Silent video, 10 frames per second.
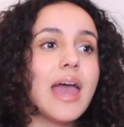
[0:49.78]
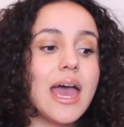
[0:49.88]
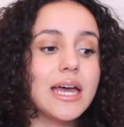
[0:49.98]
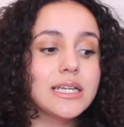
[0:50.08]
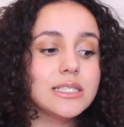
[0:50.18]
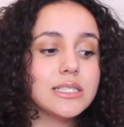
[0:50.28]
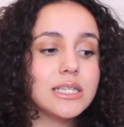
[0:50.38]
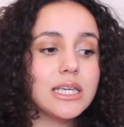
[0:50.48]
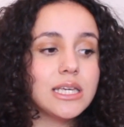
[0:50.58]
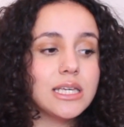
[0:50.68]
and
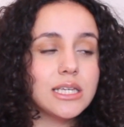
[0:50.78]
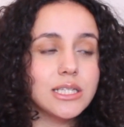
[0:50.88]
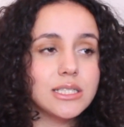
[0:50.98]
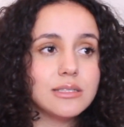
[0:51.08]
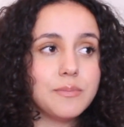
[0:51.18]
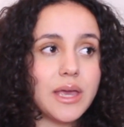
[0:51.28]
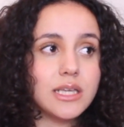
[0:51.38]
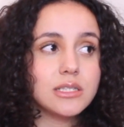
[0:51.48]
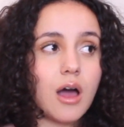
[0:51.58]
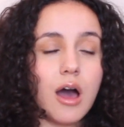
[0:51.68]
it is
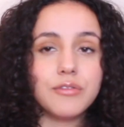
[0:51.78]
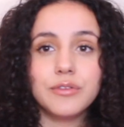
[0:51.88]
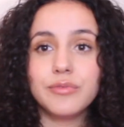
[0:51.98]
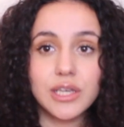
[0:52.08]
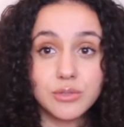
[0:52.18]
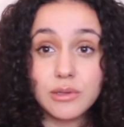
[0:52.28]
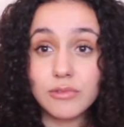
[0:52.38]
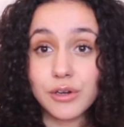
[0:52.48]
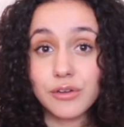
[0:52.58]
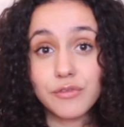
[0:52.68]
based off of things we
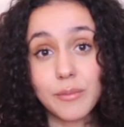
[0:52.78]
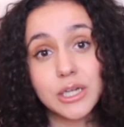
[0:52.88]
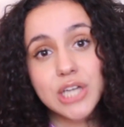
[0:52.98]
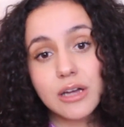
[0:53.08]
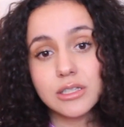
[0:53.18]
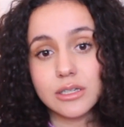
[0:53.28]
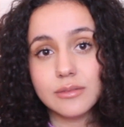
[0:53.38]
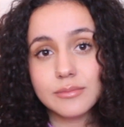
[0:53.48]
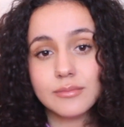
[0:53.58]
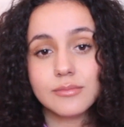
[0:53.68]
learned from our childhood.
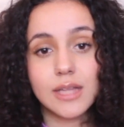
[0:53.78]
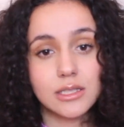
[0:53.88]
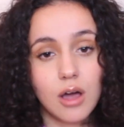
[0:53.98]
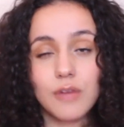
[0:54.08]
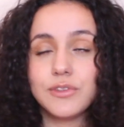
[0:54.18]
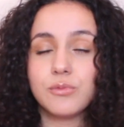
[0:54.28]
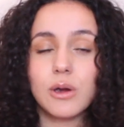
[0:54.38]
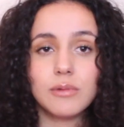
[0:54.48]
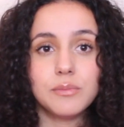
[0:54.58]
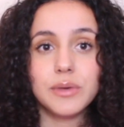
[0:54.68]
That's often
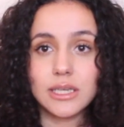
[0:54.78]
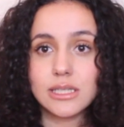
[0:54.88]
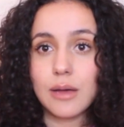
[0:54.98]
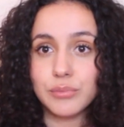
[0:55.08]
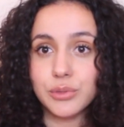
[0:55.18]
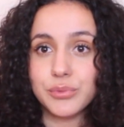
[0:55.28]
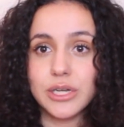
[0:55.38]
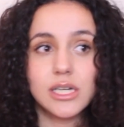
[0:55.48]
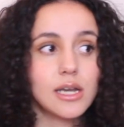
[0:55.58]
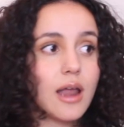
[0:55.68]
where we base that
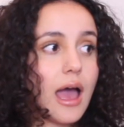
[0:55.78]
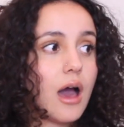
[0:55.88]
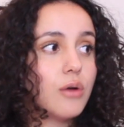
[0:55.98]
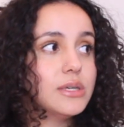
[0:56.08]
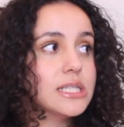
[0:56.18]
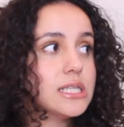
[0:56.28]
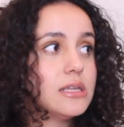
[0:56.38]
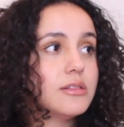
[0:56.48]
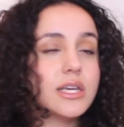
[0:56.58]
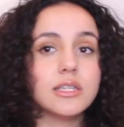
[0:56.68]
blueprint and how we
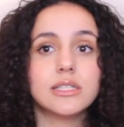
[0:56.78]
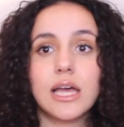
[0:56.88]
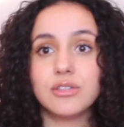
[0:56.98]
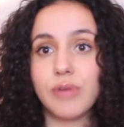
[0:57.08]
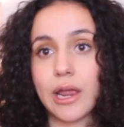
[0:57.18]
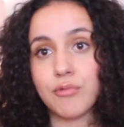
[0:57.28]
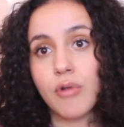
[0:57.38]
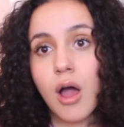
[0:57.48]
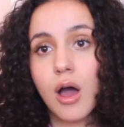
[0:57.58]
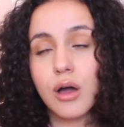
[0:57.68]
see things as right and
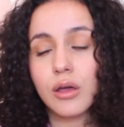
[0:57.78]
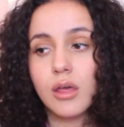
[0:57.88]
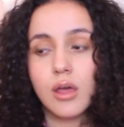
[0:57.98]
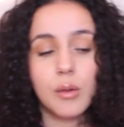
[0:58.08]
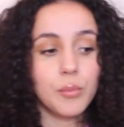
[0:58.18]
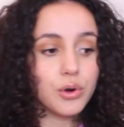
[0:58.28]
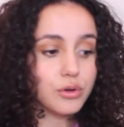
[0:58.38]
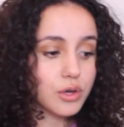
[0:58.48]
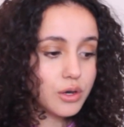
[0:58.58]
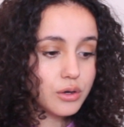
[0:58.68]
wrong,
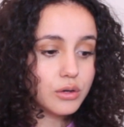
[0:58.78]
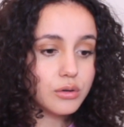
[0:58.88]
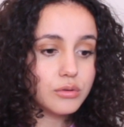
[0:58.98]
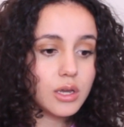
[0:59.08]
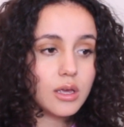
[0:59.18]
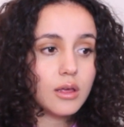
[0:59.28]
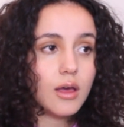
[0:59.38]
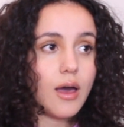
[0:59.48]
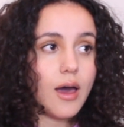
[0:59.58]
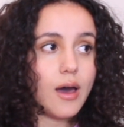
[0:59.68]
moral code,
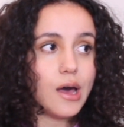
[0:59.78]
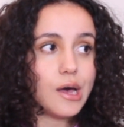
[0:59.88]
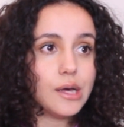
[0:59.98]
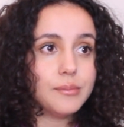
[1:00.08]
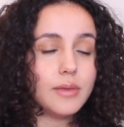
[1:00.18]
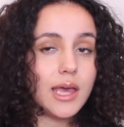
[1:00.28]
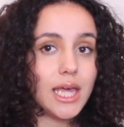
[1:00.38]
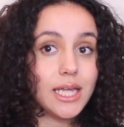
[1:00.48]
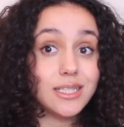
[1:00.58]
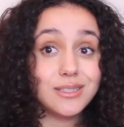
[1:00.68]

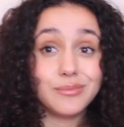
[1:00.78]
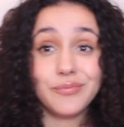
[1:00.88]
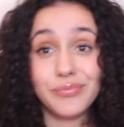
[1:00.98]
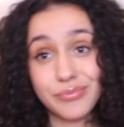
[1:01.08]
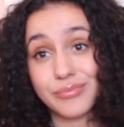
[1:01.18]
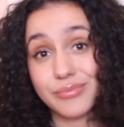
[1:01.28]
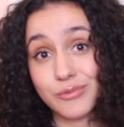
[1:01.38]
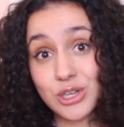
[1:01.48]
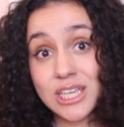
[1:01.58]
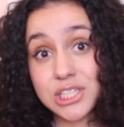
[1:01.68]
and
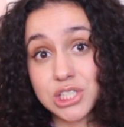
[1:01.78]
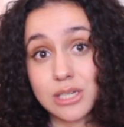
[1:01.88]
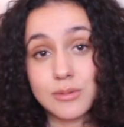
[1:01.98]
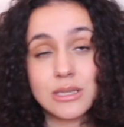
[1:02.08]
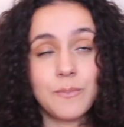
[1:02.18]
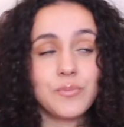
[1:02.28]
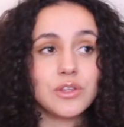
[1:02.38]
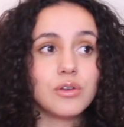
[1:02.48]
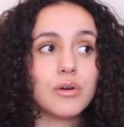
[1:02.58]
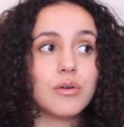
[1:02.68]
relationships.
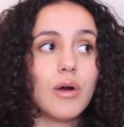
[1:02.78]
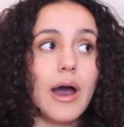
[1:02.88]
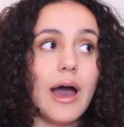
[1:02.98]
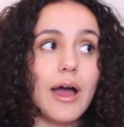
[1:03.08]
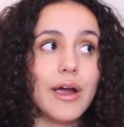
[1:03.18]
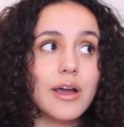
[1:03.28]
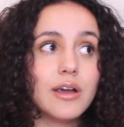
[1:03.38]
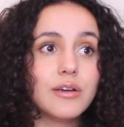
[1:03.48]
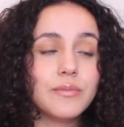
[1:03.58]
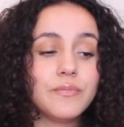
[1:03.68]
So
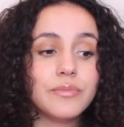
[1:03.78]
our